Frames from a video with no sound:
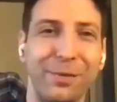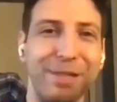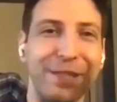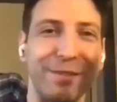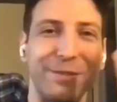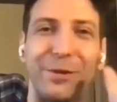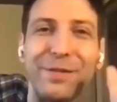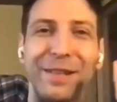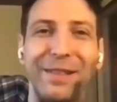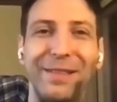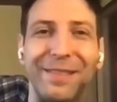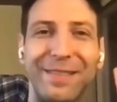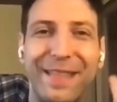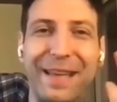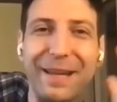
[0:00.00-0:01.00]
We just don't
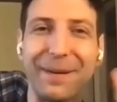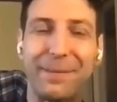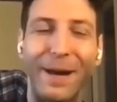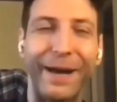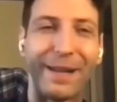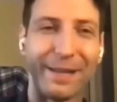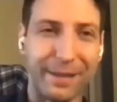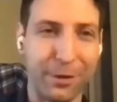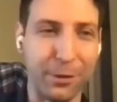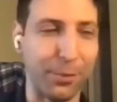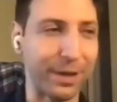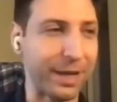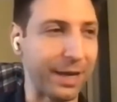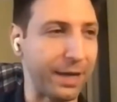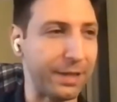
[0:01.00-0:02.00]
even think about it, you know,
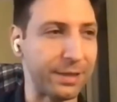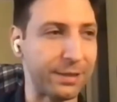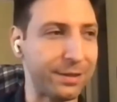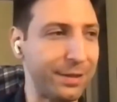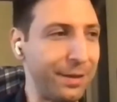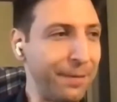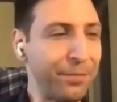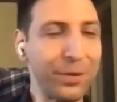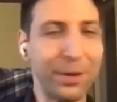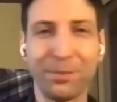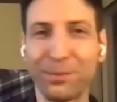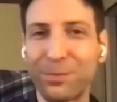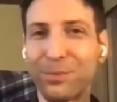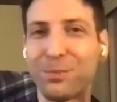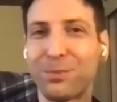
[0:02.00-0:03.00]
because
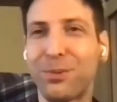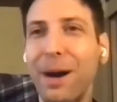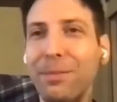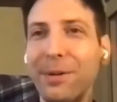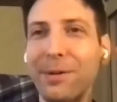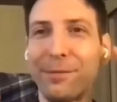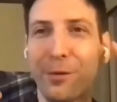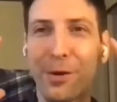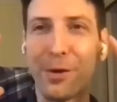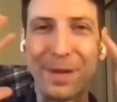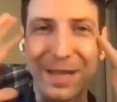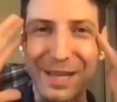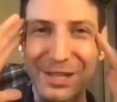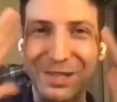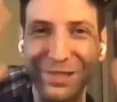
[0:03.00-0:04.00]
problem
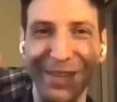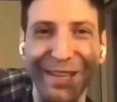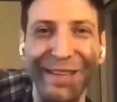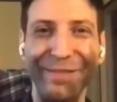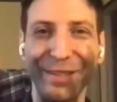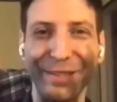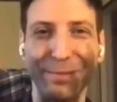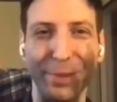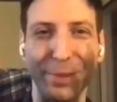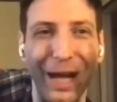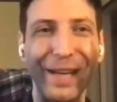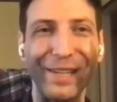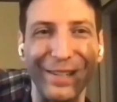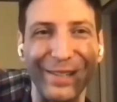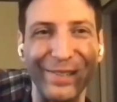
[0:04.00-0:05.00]
formulations could give us
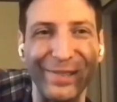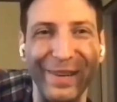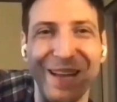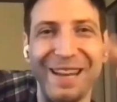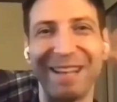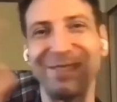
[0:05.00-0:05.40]
blinders, right?